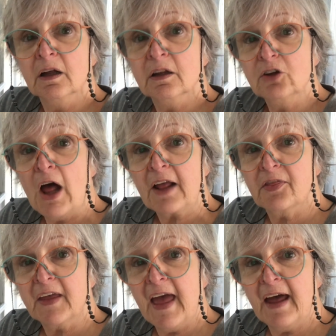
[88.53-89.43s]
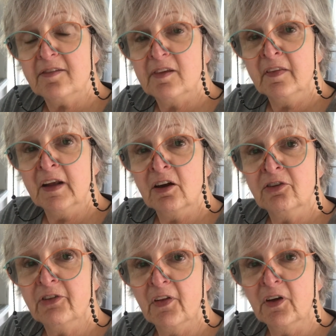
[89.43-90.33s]
lock the cats in there
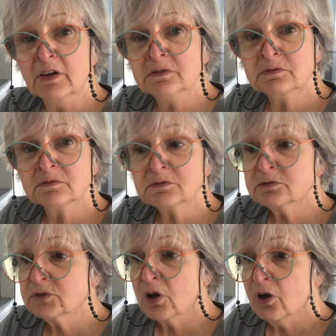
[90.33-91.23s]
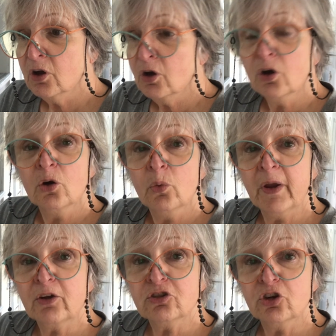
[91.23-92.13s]
for the week
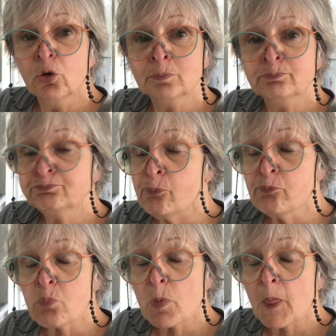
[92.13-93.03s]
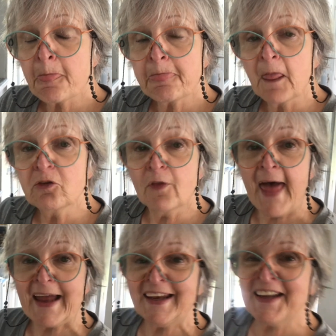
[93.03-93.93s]
or two. So
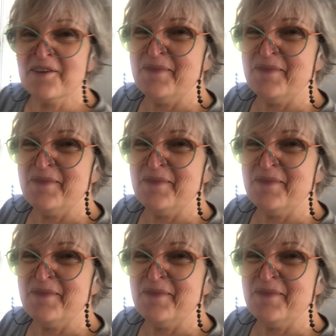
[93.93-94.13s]
that can come